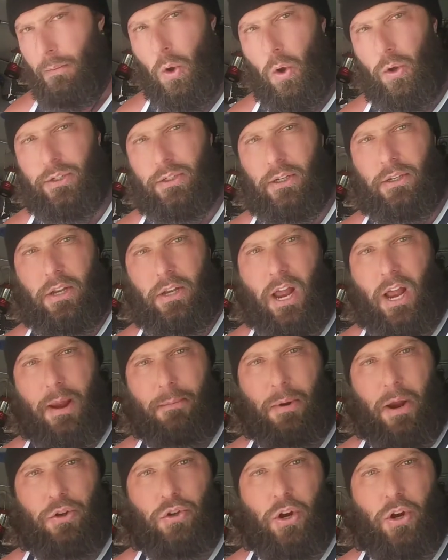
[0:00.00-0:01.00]
most of the
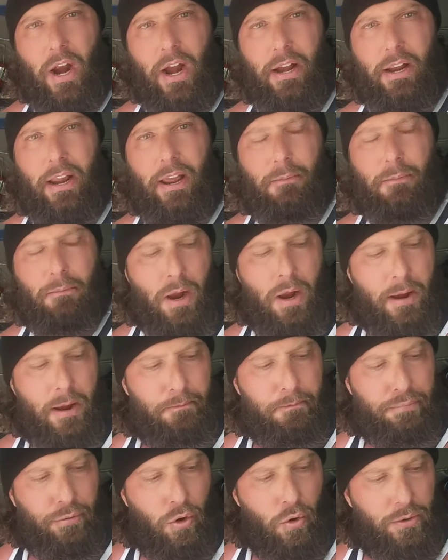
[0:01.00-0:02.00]
time I try to get my
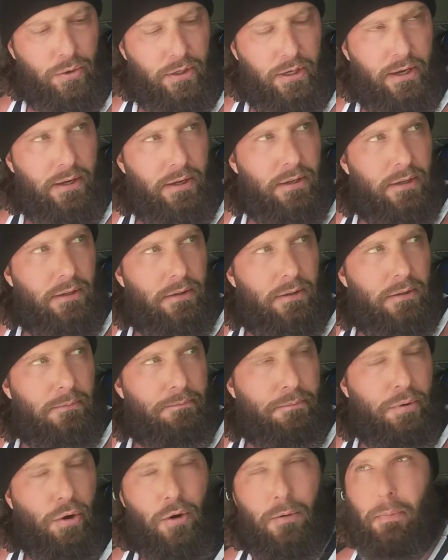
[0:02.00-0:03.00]
protein
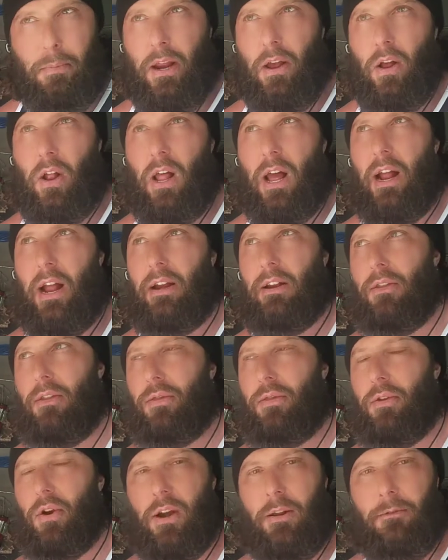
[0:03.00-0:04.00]
per meal at
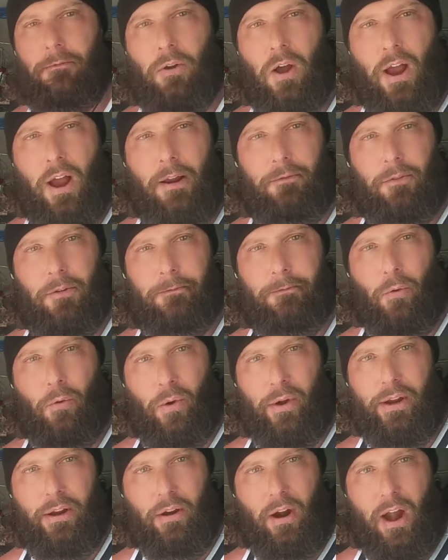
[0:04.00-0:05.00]
35 to
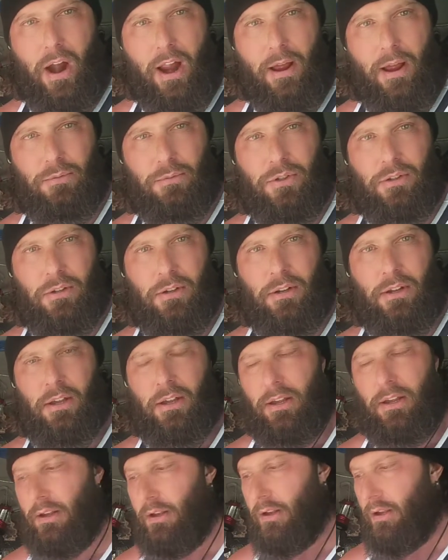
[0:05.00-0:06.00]
40 grams
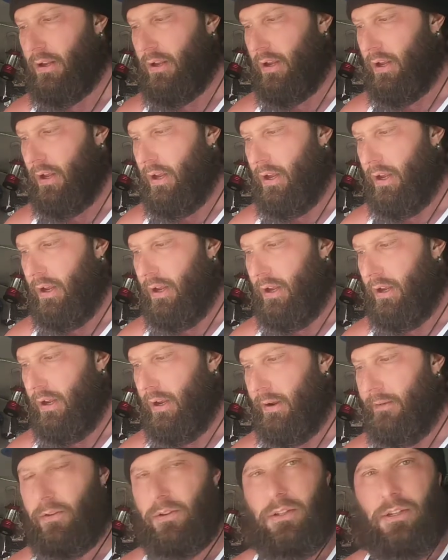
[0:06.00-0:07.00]

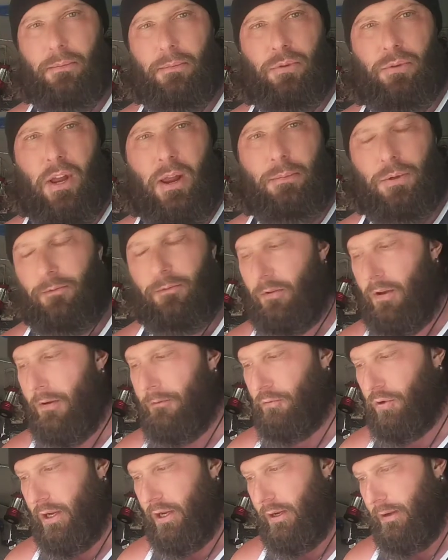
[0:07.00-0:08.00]
even sometimes
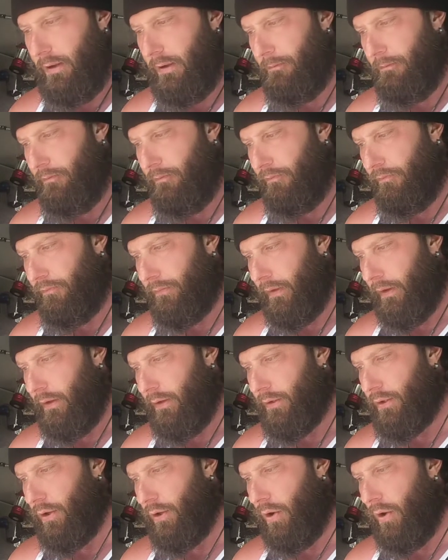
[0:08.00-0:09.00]
50
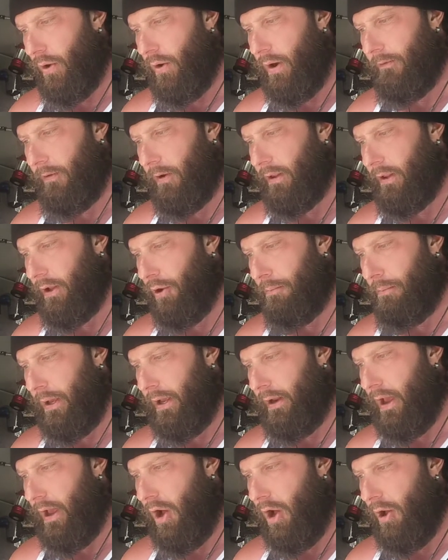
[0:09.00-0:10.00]
so every little
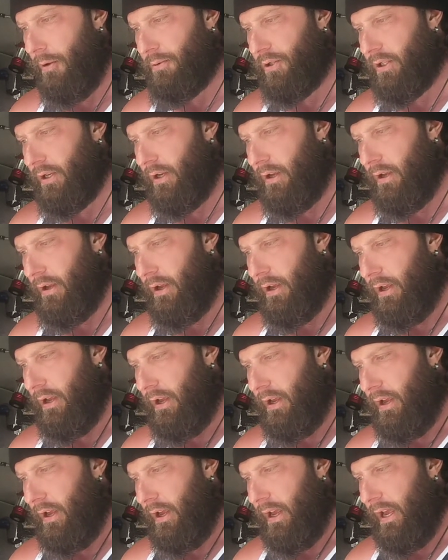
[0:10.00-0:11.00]
bit helps
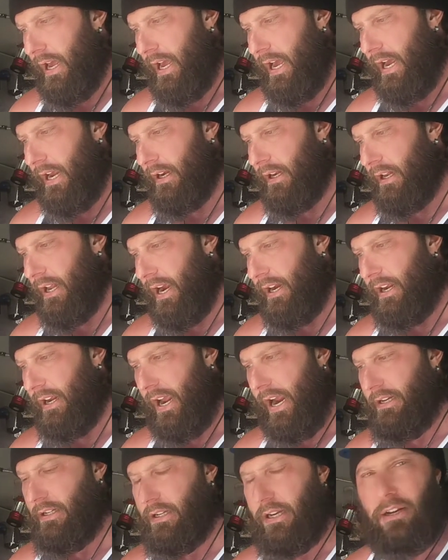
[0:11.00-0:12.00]
and like
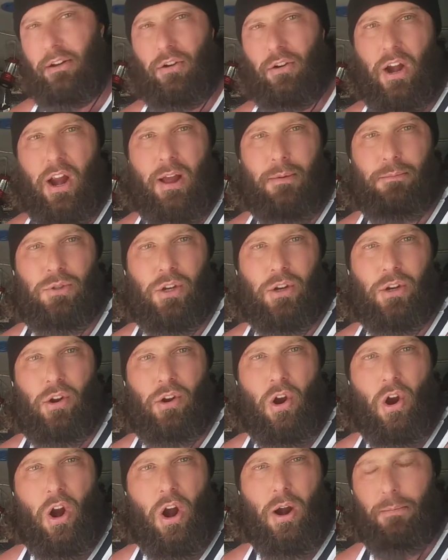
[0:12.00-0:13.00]
18 grams of
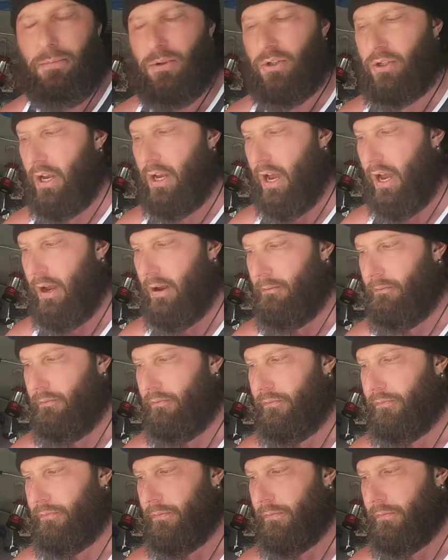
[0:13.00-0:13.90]
carbs uh,